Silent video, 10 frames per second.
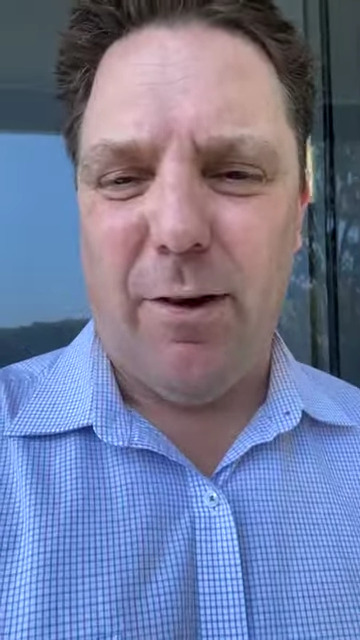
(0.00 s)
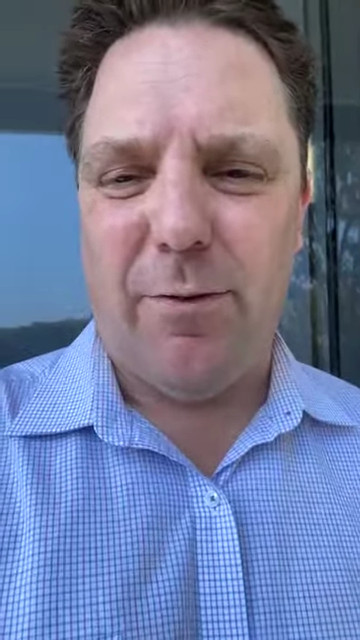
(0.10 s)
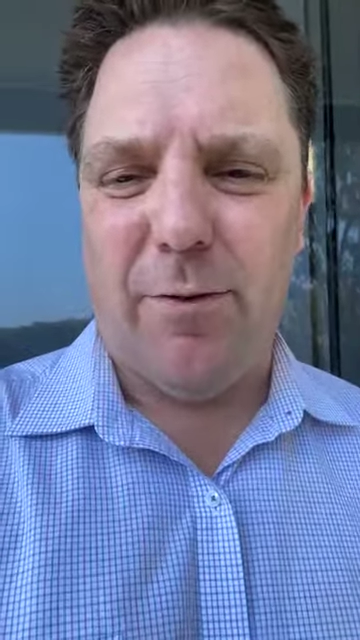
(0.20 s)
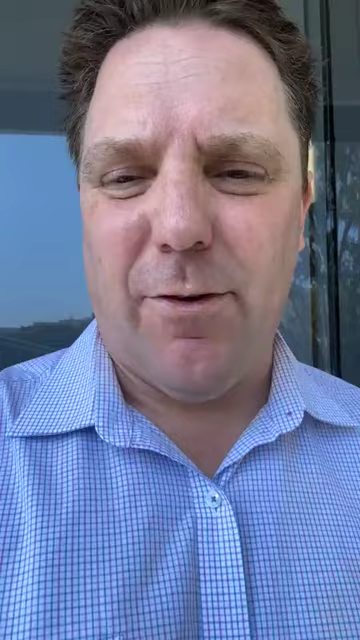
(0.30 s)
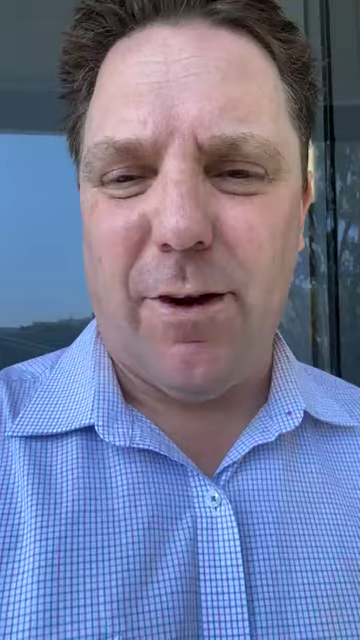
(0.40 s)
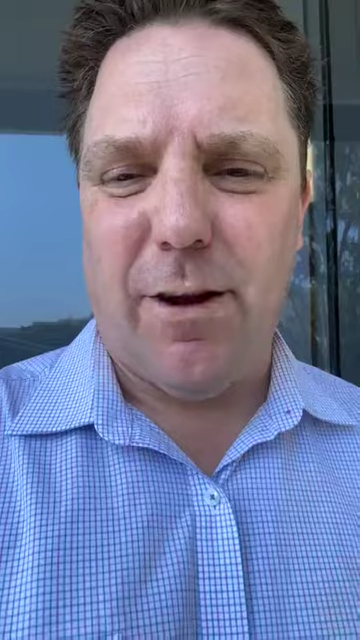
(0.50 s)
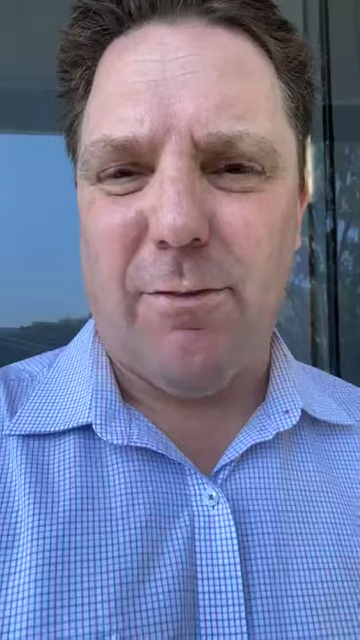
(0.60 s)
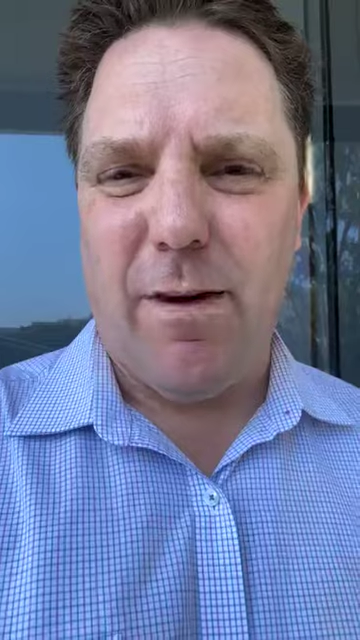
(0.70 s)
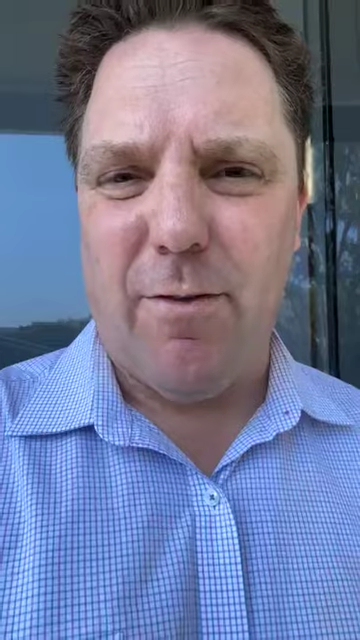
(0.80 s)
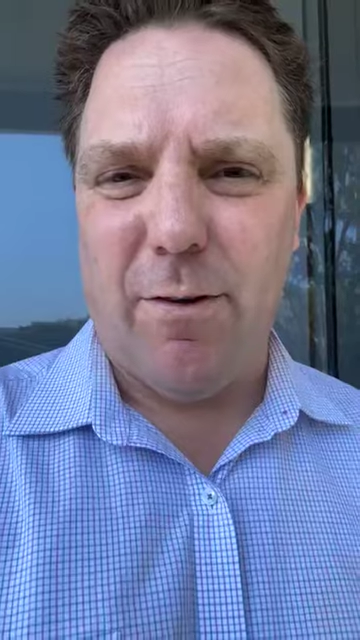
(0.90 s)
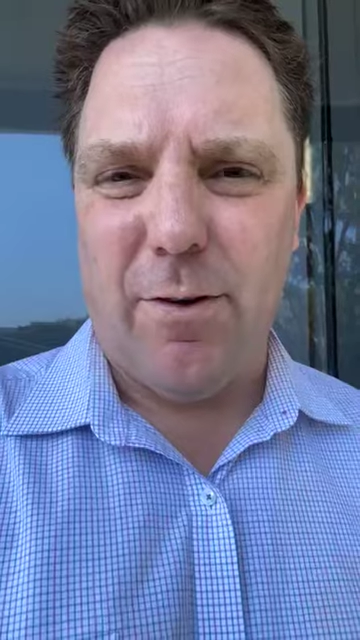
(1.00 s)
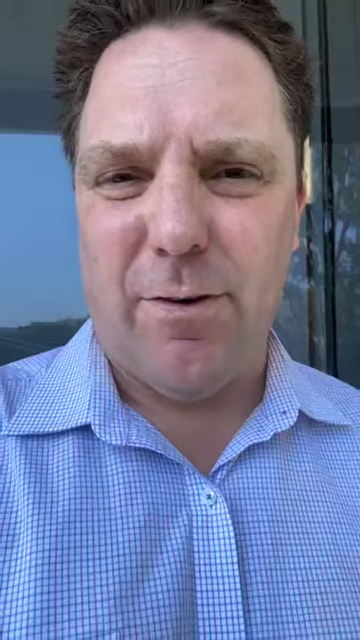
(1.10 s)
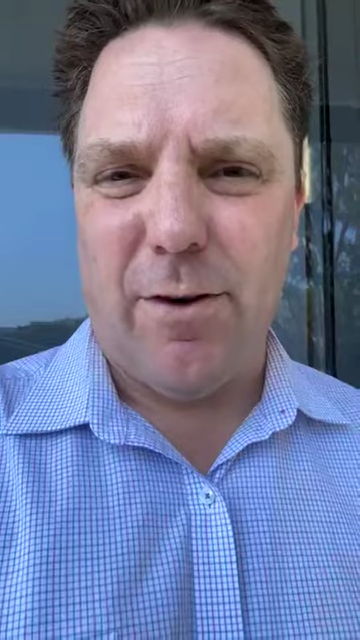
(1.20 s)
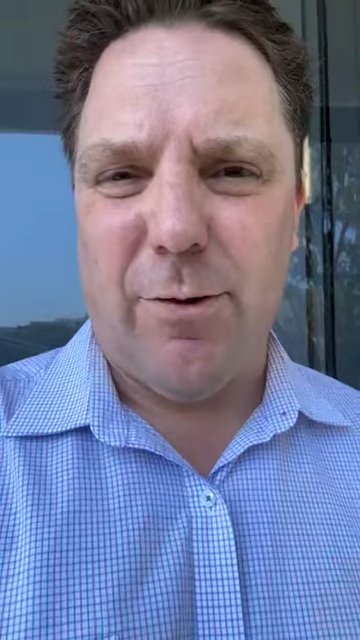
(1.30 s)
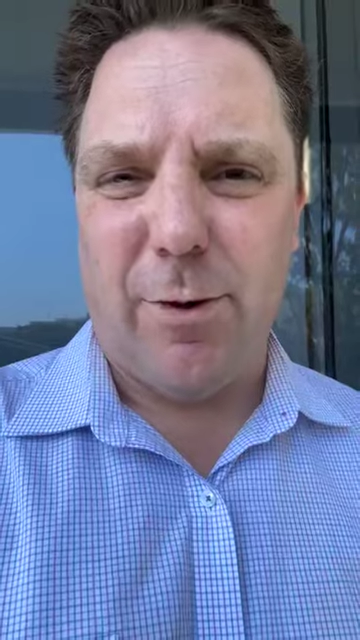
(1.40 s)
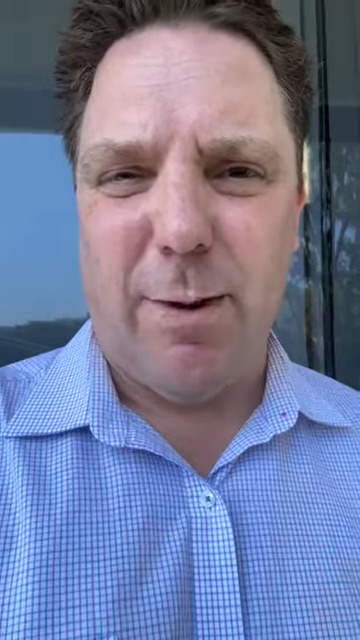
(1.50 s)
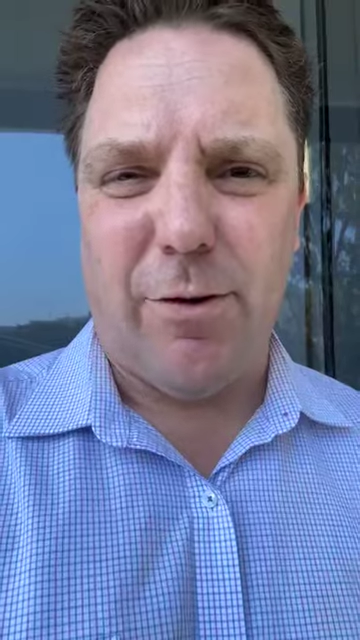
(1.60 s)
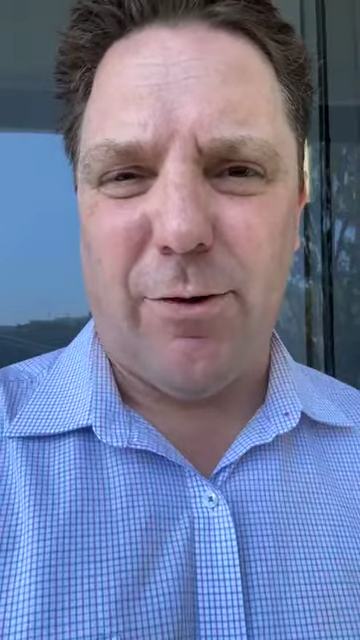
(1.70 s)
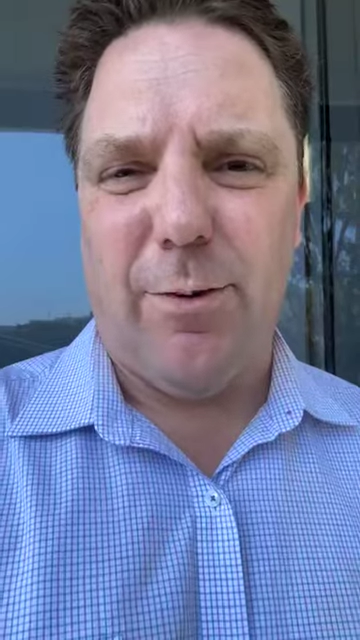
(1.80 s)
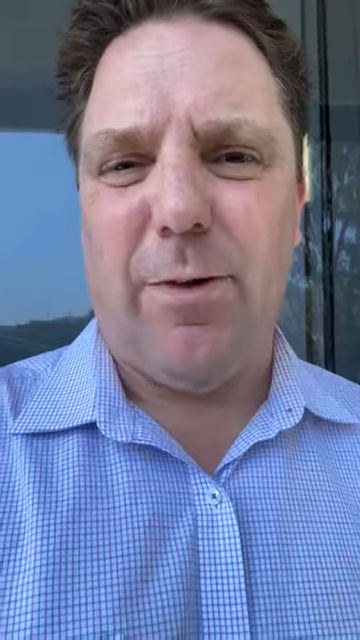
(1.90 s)
So if you've got a rent roll contract and you want to
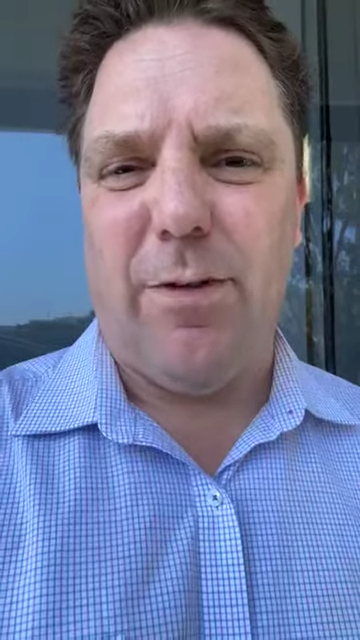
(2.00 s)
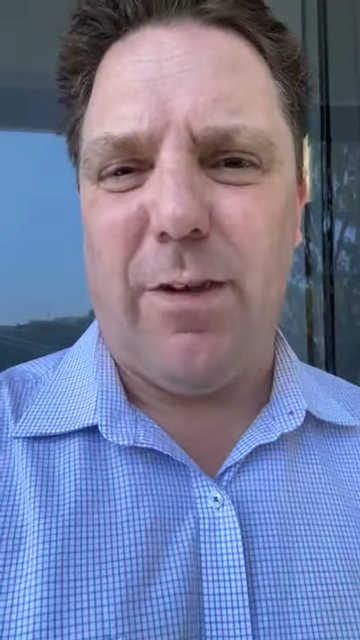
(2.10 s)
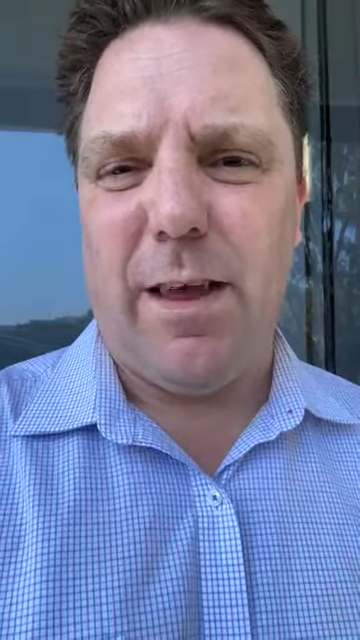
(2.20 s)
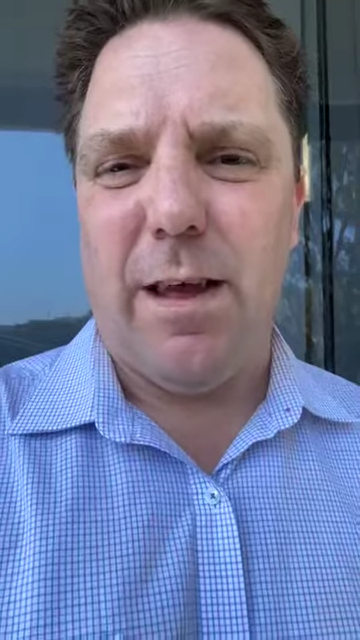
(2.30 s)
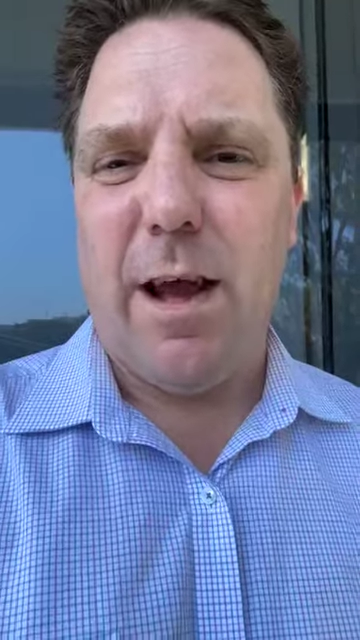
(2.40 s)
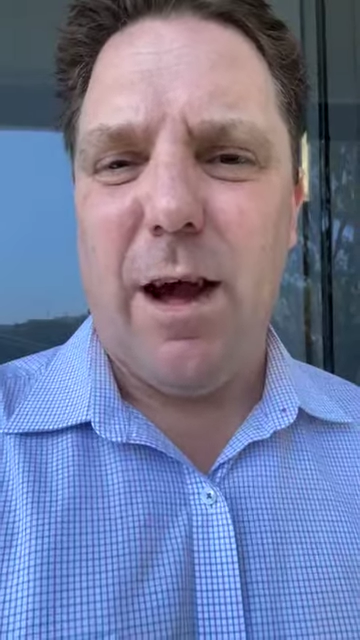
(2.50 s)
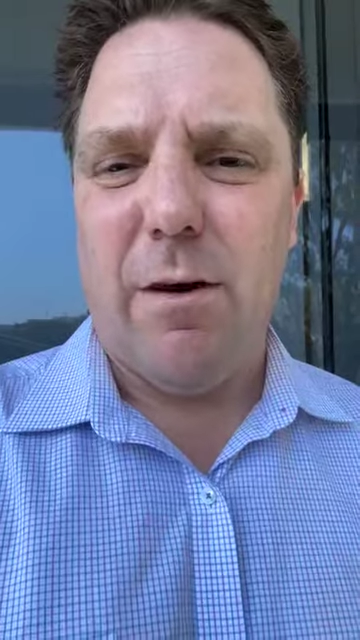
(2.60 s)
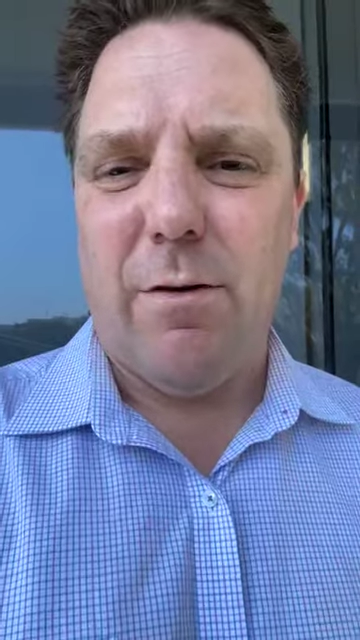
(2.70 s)
make sure that the